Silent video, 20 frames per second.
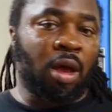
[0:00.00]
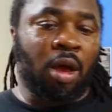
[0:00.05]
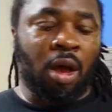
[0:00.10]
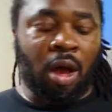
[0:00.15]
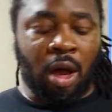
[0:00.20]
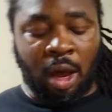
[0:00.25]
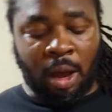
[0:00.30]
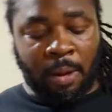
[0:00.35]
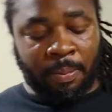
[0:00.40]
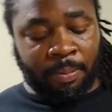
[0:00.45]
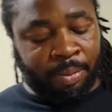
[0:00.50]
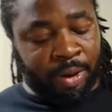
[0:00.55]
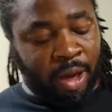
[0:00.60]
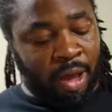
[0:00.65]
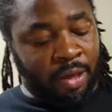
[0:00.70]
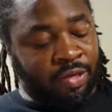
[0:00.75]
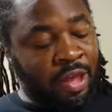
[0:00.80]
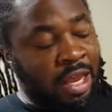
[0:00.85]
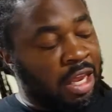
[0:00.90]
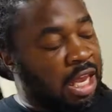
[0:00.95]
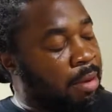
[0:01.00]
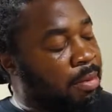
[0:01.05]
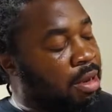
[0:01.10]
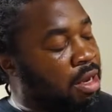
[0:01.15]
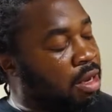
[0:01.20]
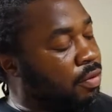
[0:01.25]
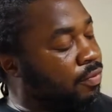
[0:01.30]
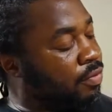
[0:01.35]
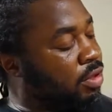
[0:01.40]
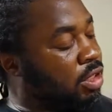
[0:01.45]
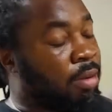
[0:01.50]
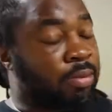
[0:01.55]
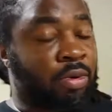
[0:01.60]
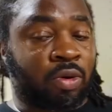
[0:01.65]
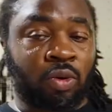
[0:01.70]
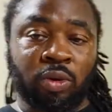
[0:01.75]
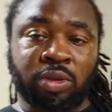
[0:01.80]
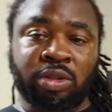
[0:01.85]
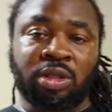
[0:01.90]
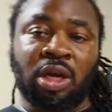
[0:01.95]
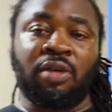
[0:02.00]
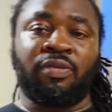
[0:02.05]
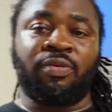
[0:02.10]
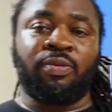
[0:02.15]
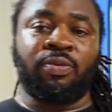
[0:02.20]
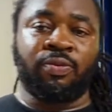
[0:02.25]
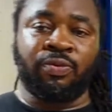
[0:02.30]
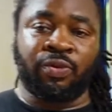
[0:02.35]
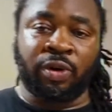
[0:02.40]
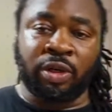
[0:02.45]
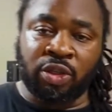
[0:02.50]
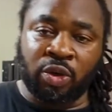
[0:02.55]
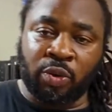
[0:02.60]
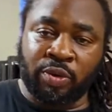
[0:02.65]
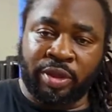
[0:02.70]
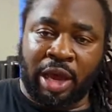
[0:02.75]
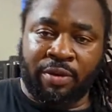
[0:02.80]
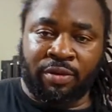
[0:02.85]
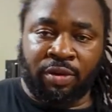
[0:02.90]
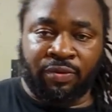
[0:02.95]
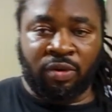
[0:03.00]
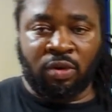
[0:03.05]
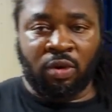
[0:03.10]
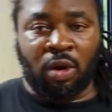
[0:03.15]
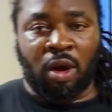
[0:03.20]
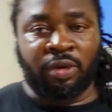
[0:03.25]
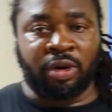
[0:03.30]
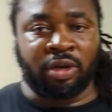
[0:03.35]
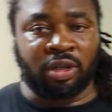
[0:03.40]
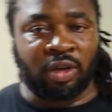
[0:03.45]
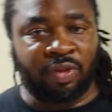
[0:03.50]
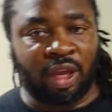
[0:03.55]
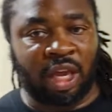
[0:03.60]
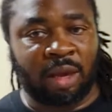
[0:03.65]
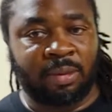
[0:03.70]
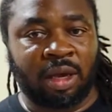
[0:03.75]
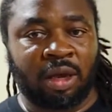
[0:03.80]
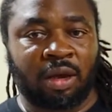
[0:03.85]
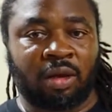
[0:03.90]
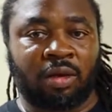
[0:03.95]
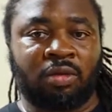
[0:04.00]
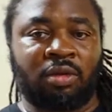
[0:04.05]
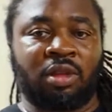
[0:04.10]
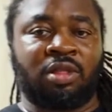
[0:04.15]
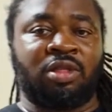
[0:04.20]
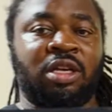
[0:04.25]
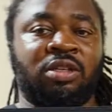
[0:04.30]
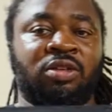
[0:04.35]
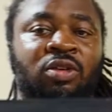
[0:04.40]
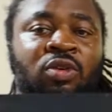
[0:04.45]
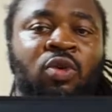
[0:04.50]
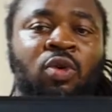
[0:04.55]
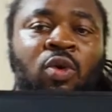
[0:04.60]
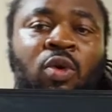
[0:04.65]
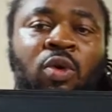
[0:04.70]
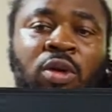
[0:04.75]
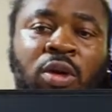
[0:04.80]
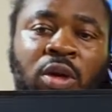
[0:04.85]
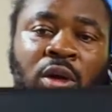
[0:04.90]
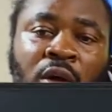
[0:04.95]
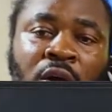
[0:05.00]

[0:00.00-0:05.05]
But they gave me some cool stuff for doing that review on their stuff. They gave me this cool